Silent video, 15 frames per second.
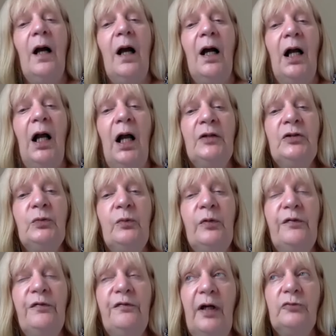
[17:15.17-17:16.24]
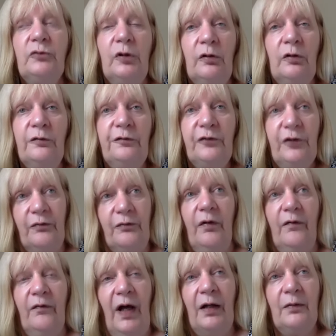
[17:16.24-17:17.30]
And we found often
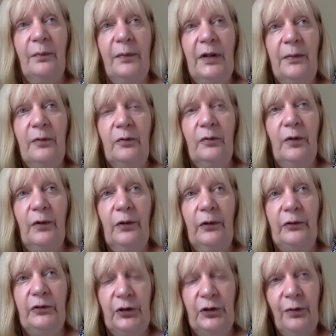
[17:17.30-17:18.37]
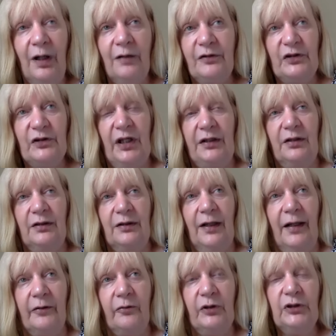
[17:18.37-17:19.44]
that people who do have a second
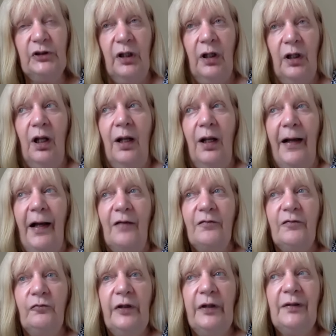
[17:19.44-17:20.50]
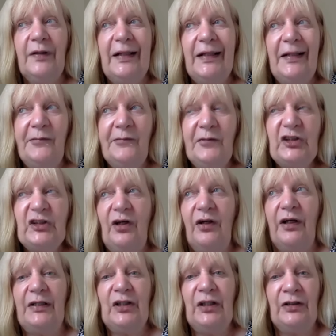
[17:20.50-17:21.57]
language have a real
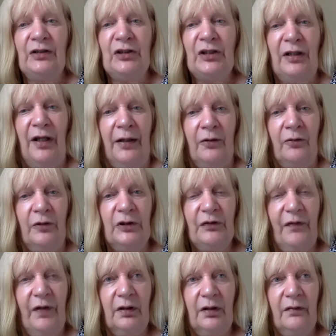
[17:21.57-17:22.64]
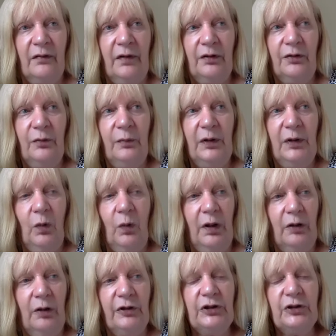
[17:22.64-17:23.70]
insight into language that can be
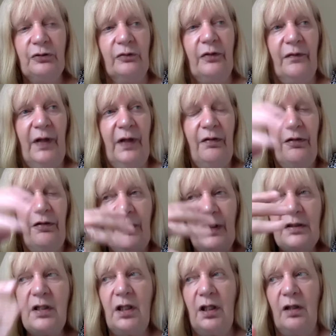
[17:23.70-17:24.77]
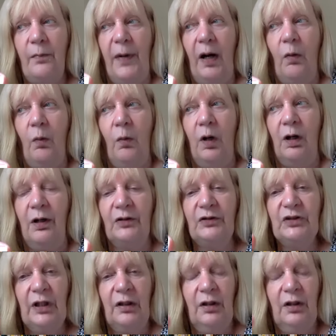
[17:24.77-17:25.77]
quite original, that they're thinking about words